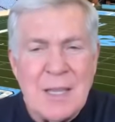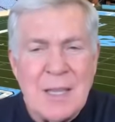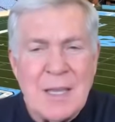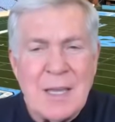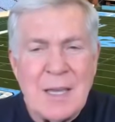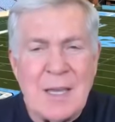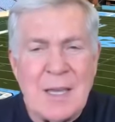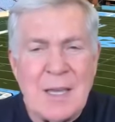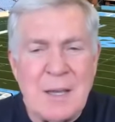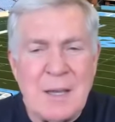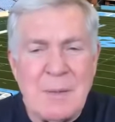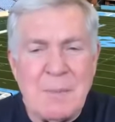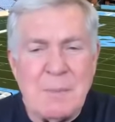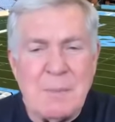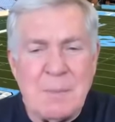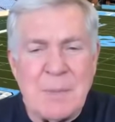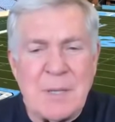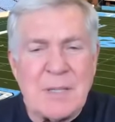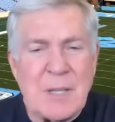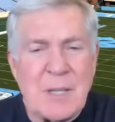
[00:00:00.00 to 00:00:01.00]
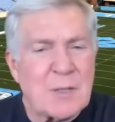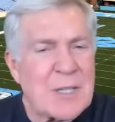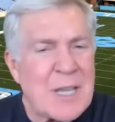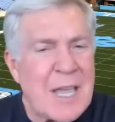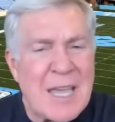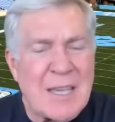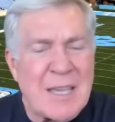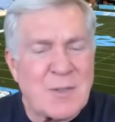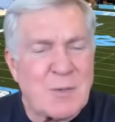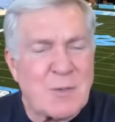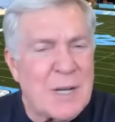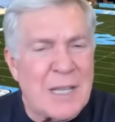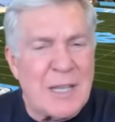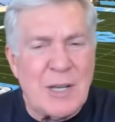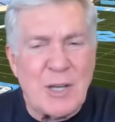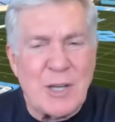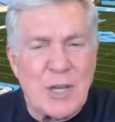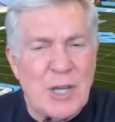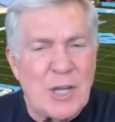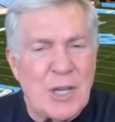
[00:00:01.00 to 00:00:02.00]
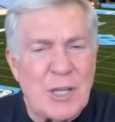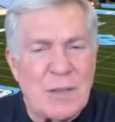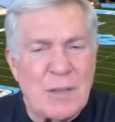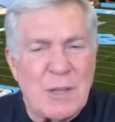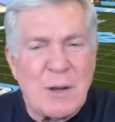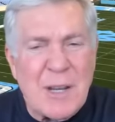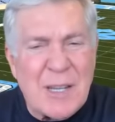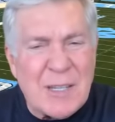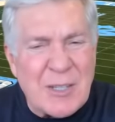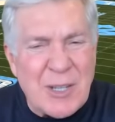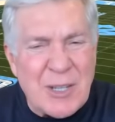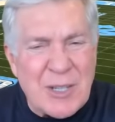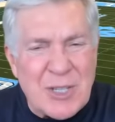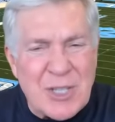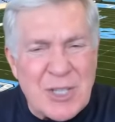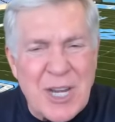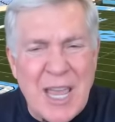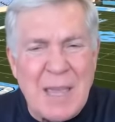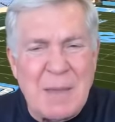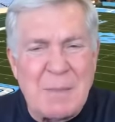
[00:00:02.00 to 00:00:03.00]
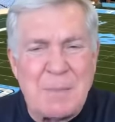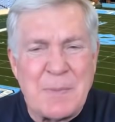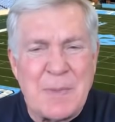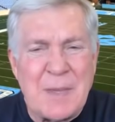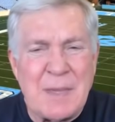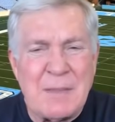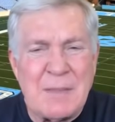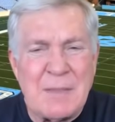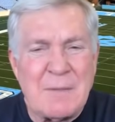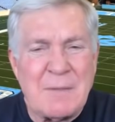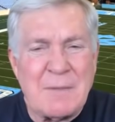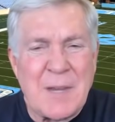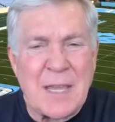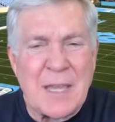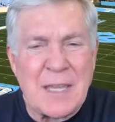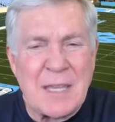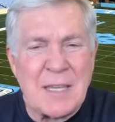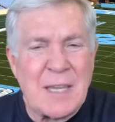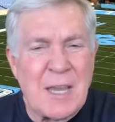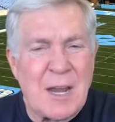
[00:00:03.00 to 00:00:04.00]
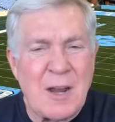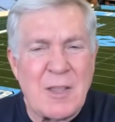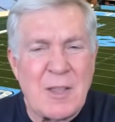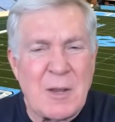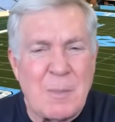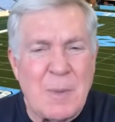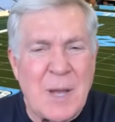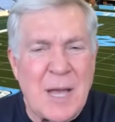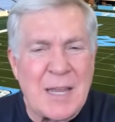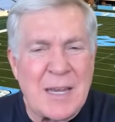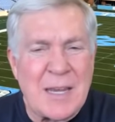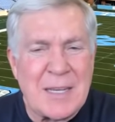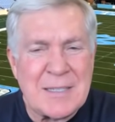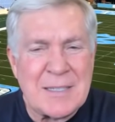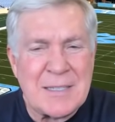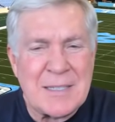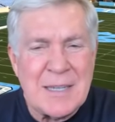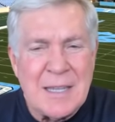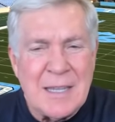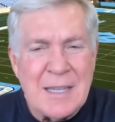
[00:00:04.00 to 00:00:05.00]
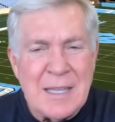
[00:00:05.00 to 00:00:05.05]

Uh, but those guys really look good. They're in good shape. They, have taken care of their bodies.